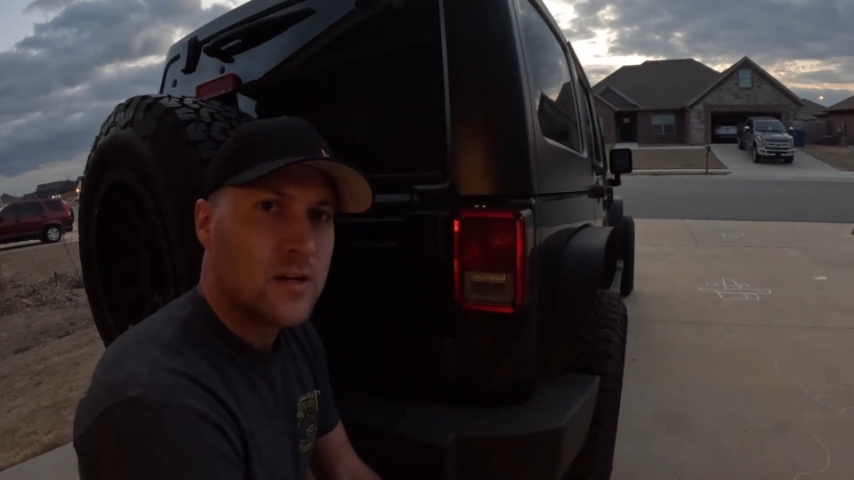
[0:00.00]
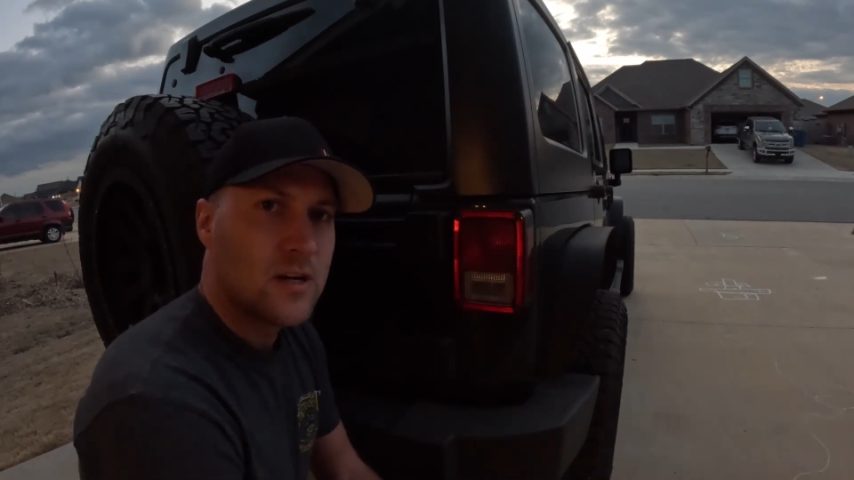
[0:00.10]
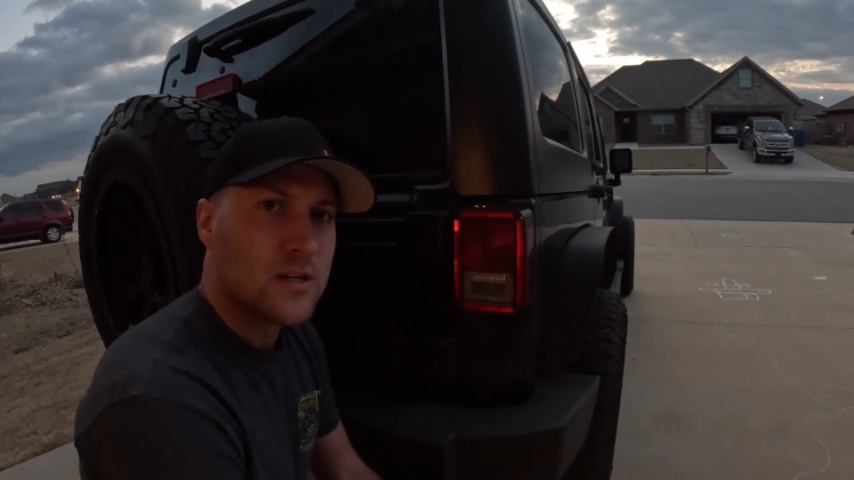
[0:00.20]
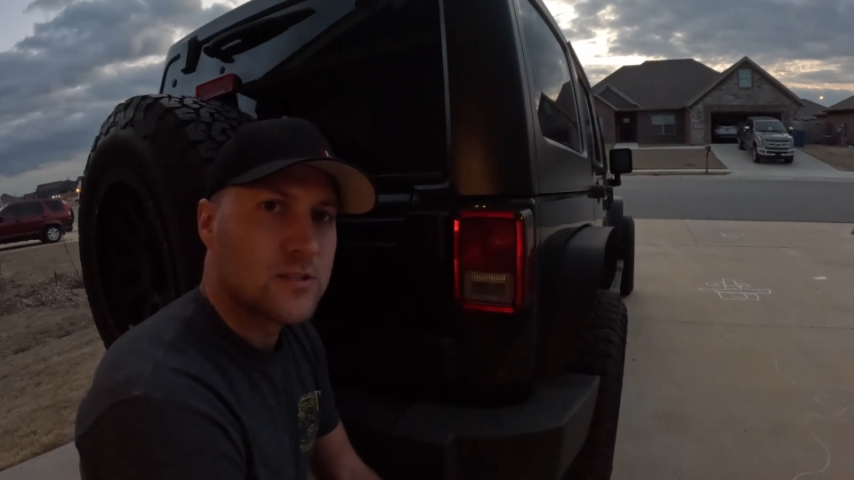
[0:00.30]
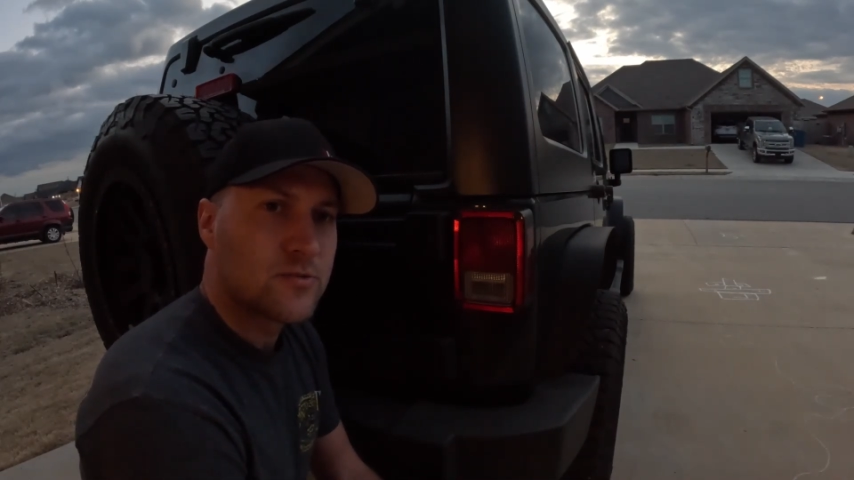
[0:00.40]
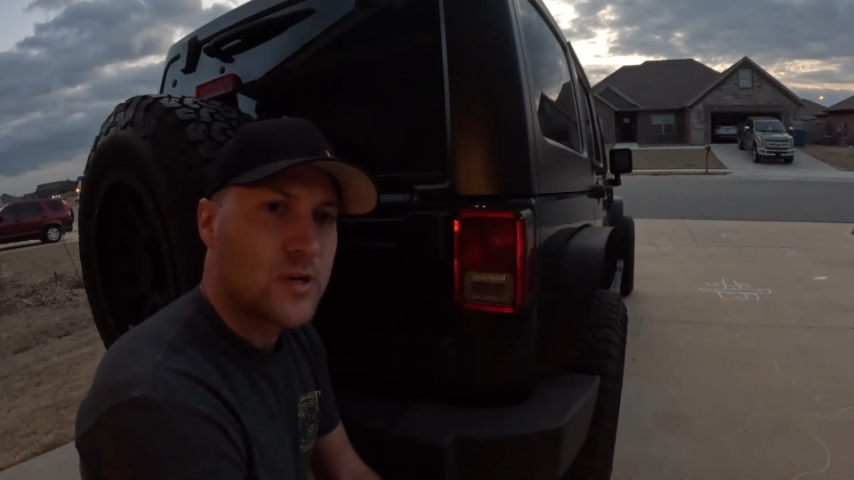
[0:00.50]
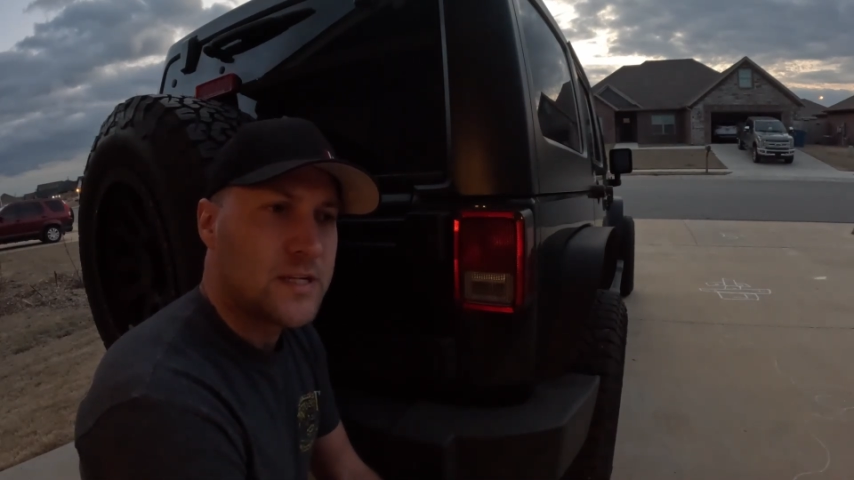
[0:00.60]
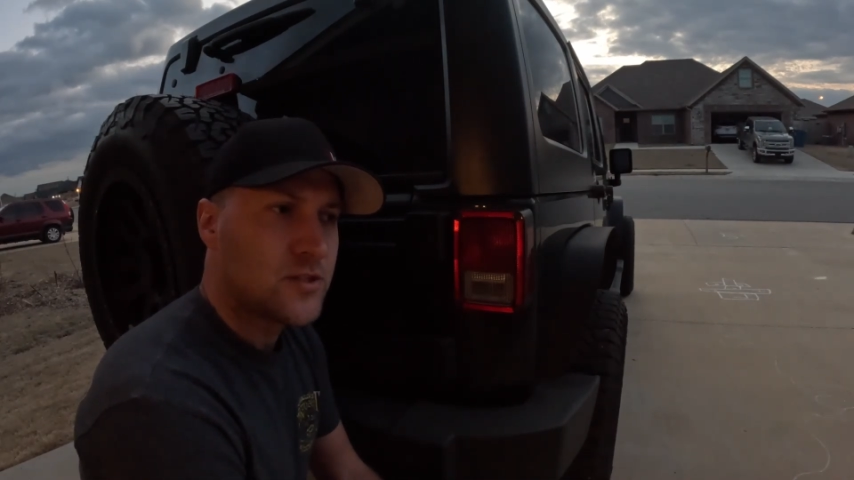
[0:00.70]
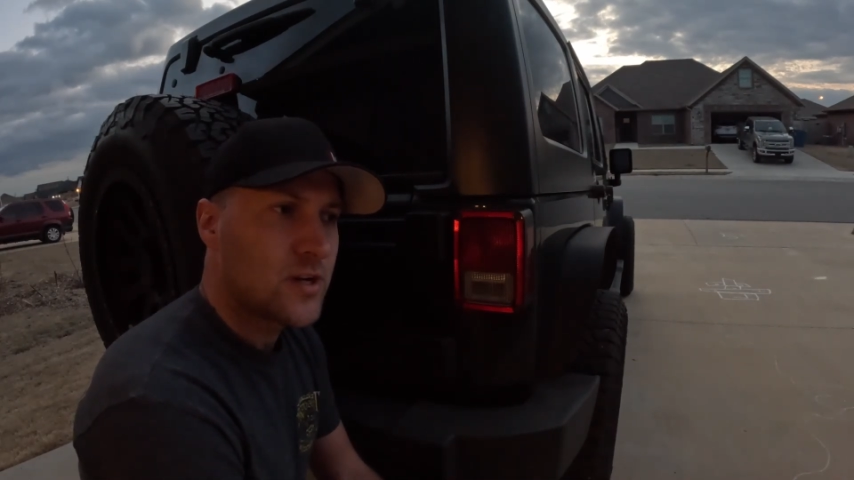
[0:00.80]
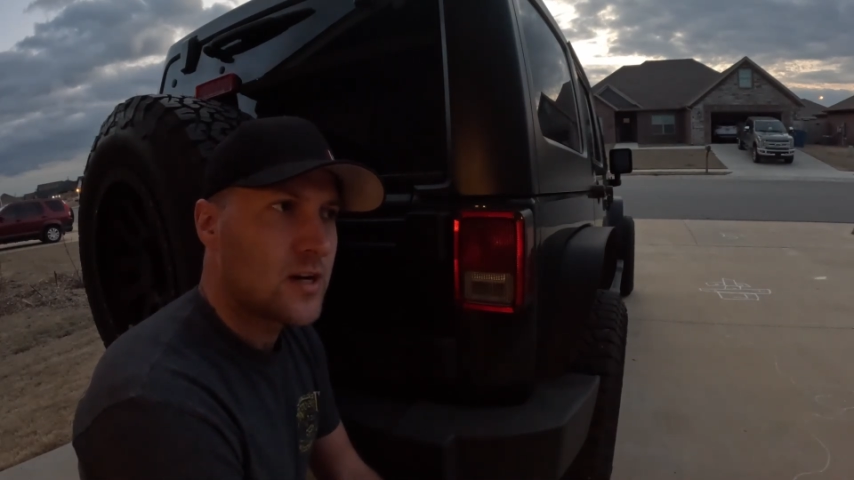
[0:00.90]
a
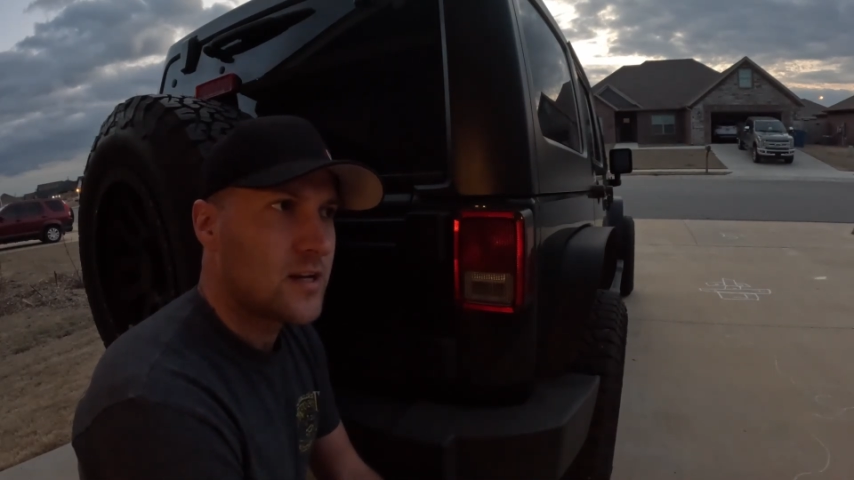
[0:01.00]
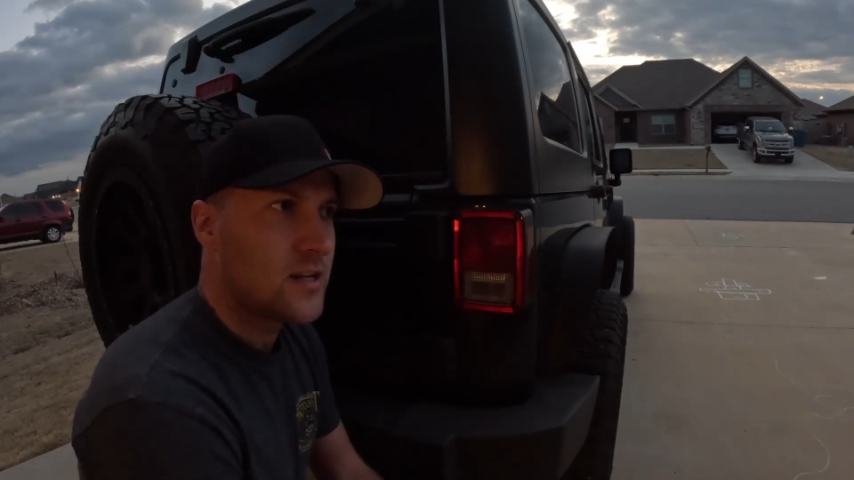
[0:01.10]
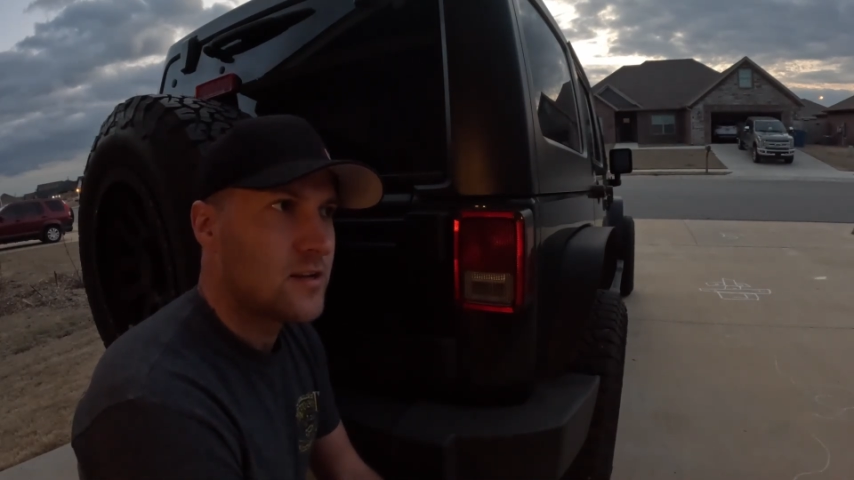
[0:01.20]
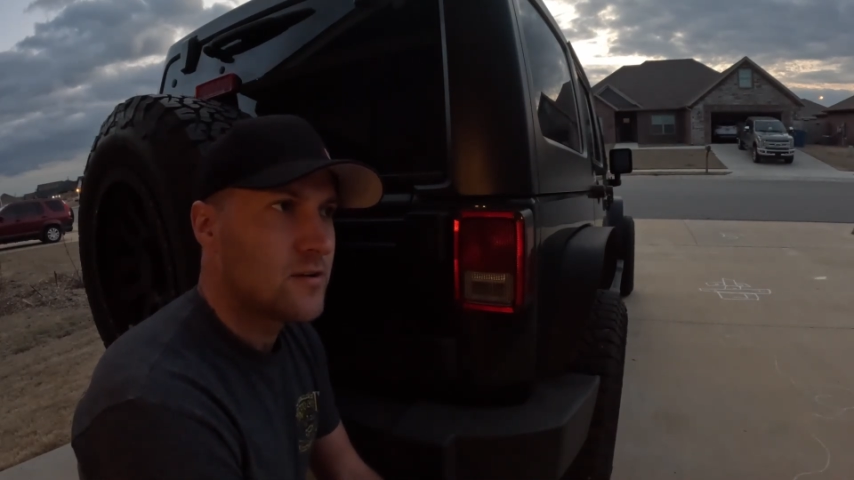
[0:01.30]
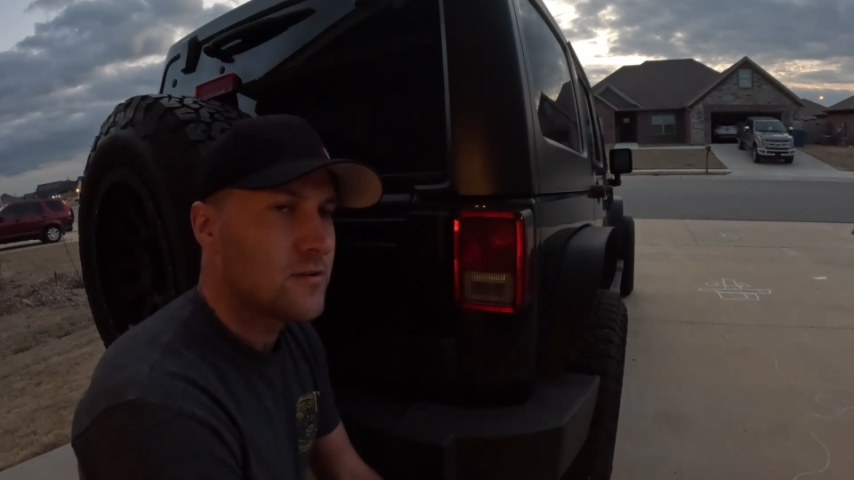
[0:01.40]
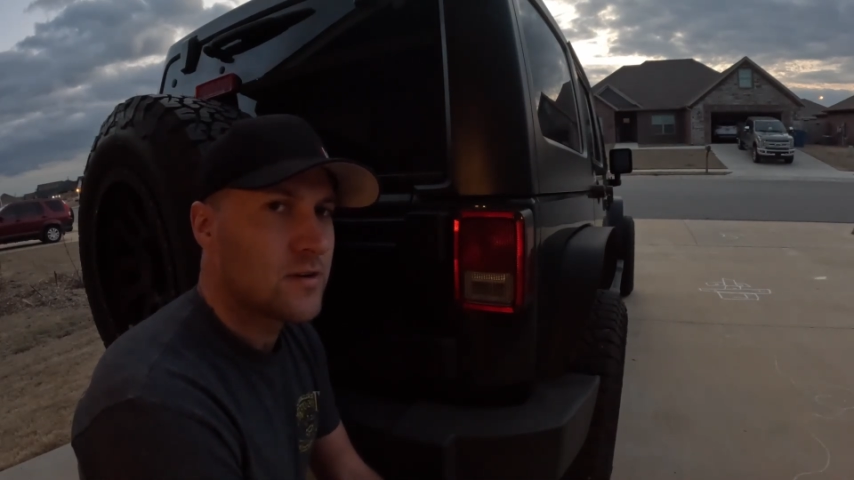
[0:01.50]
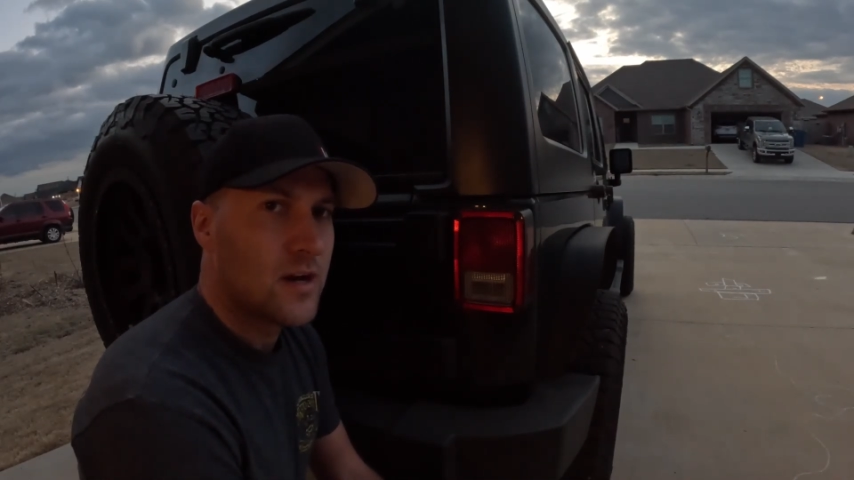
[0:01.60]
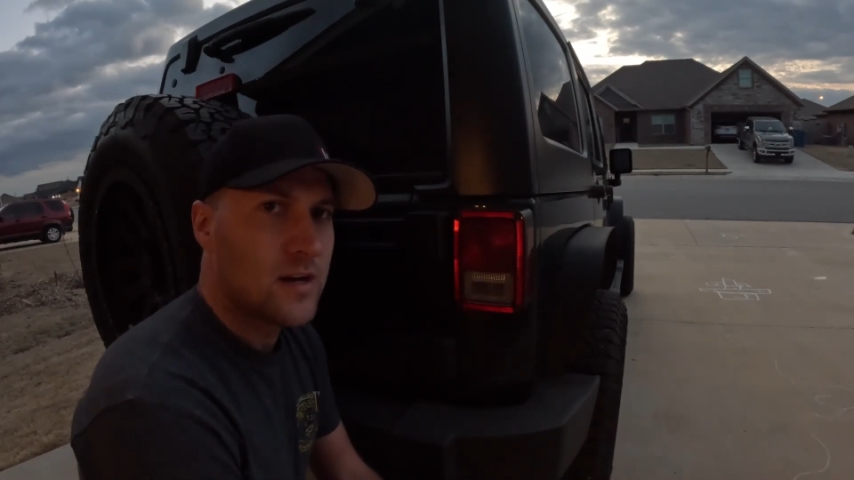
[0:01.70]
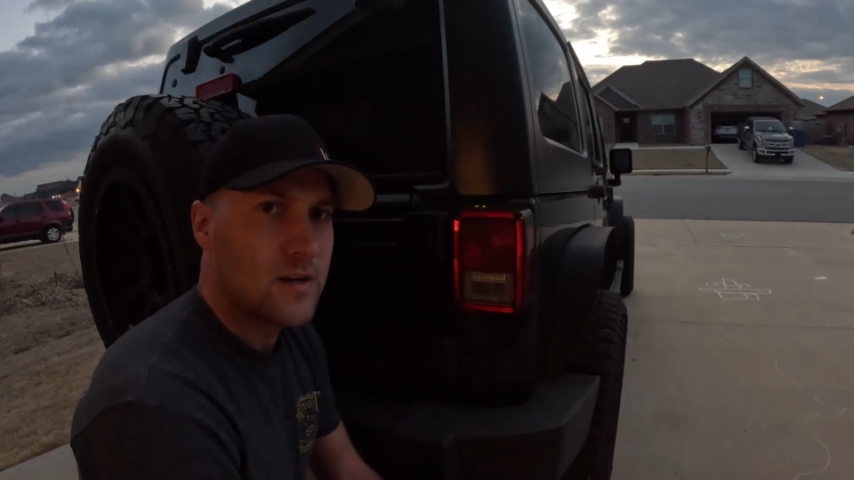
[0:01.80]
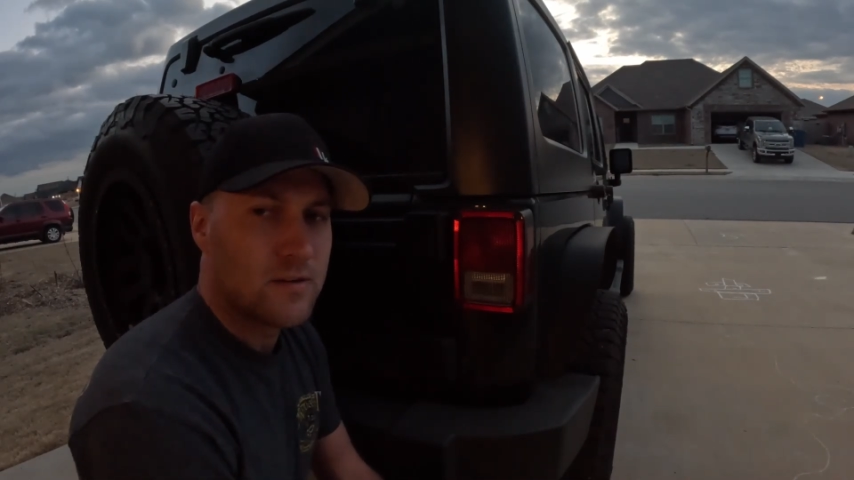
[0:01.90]
screenshot here
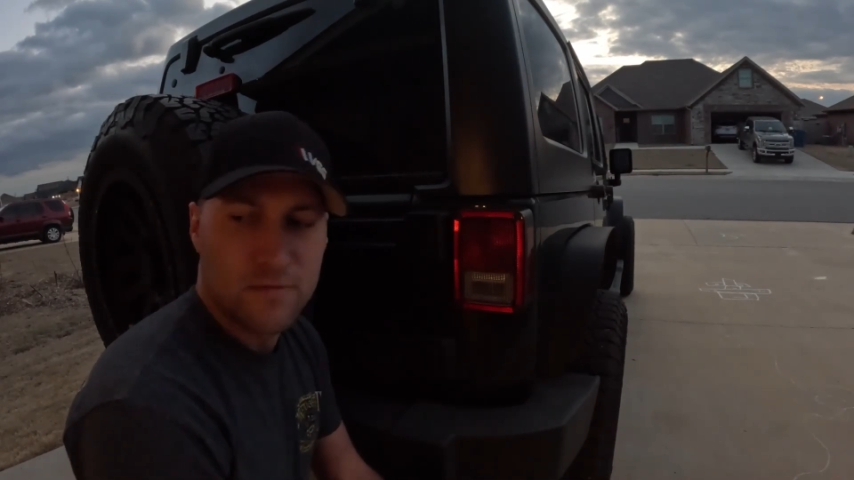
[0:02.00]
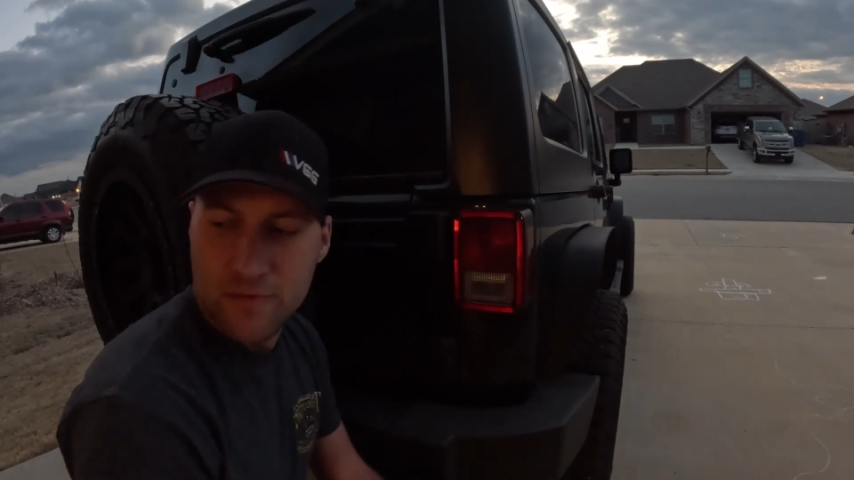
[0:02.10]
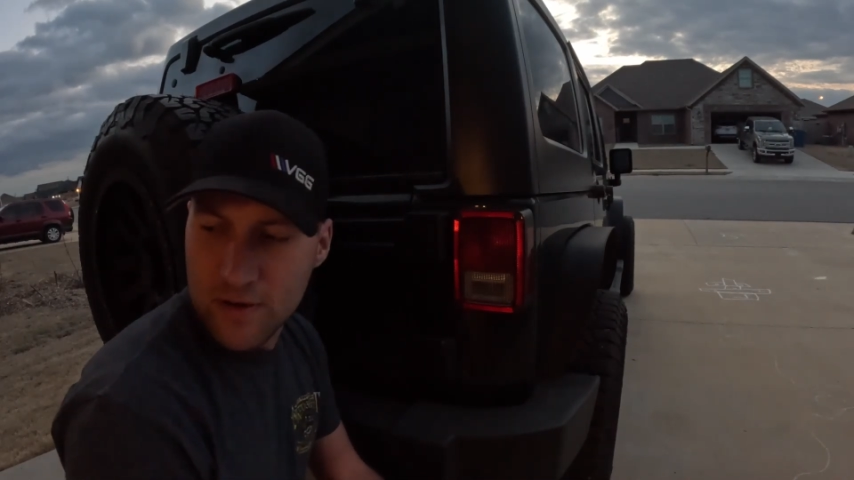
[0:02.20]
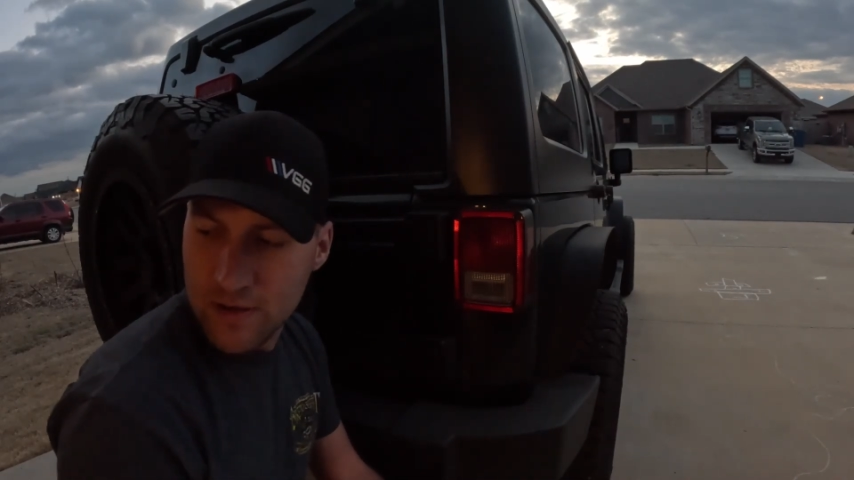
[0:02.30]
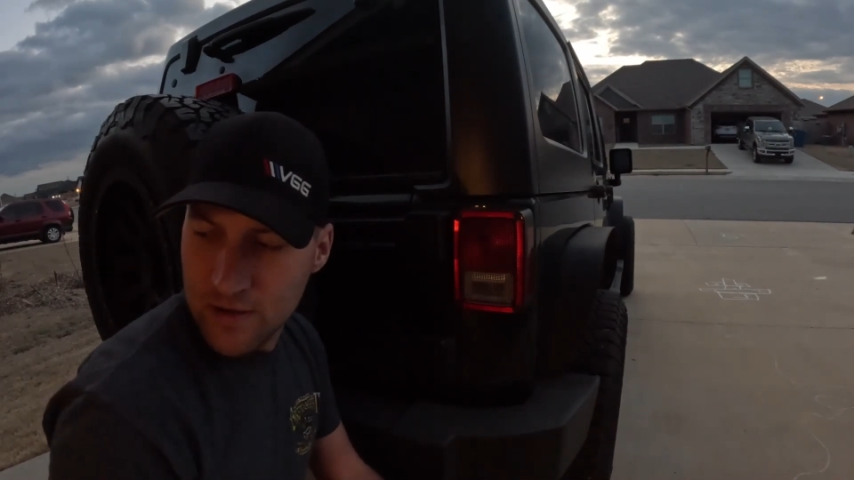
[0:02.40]
of